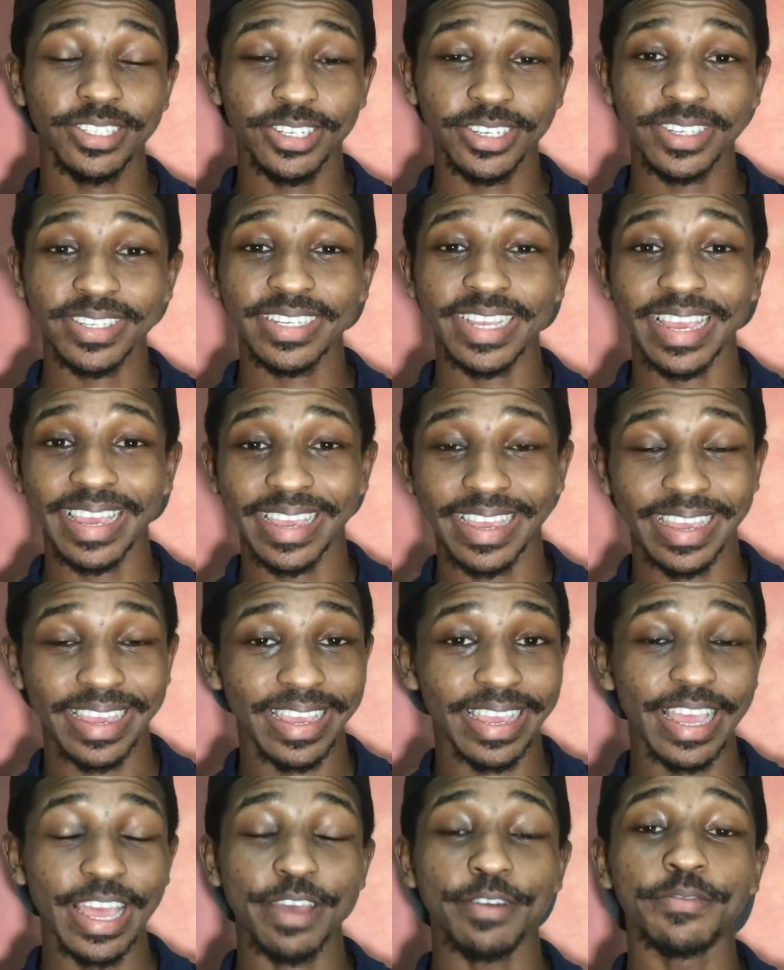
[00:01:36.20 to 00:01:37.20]
just like
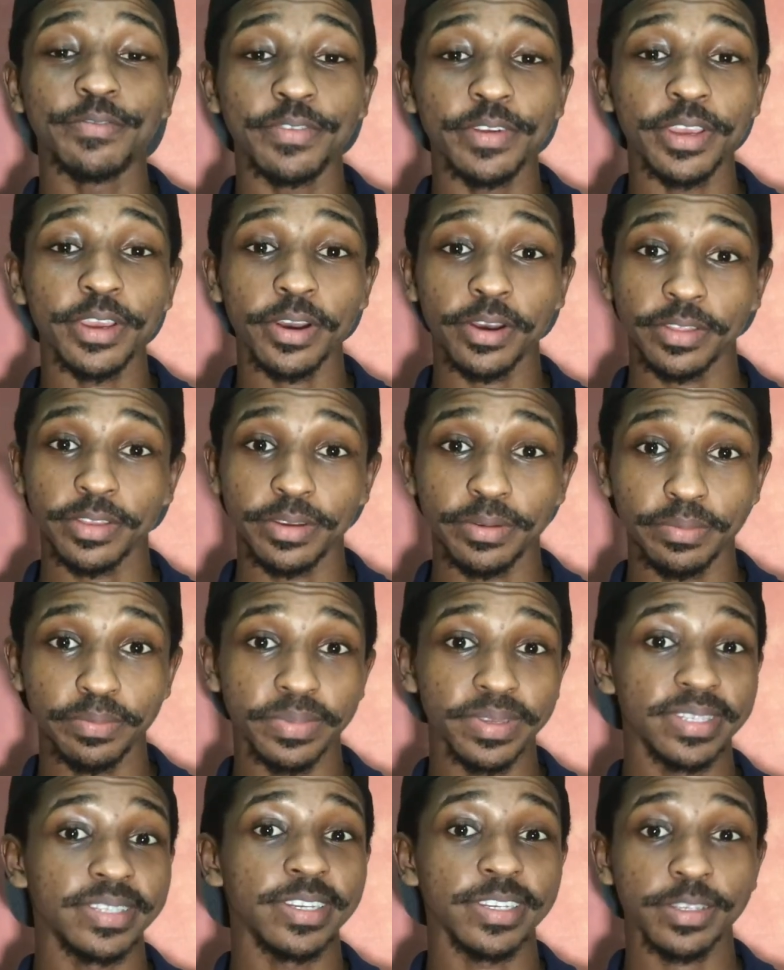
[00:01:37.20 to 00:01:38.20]
every other
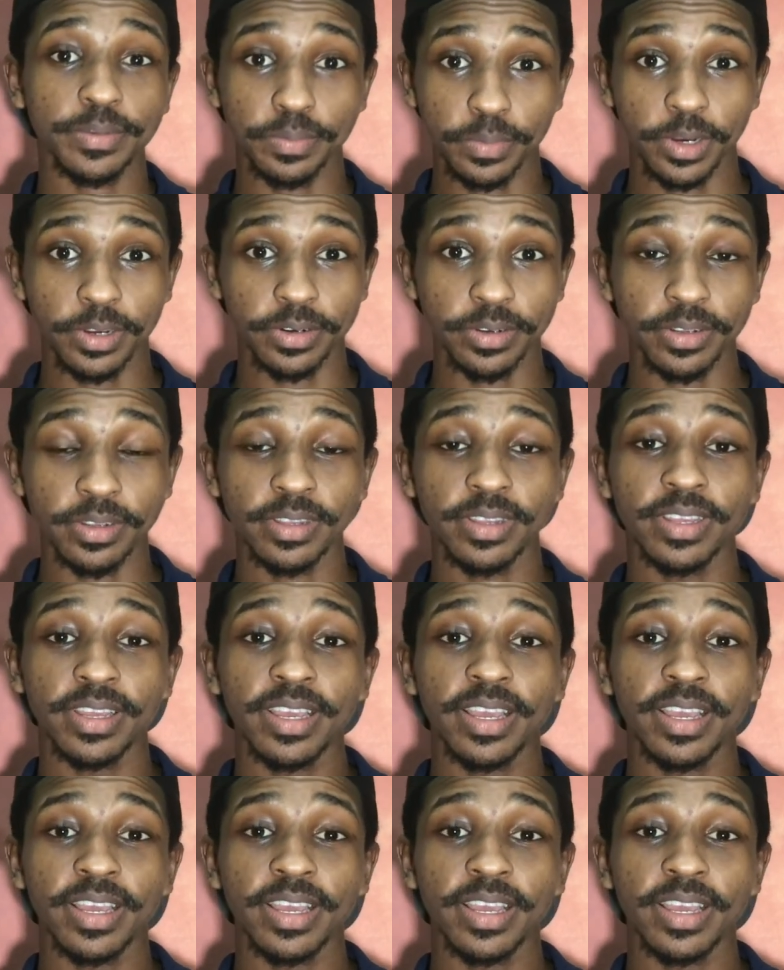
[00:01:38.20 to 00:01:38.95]
business model,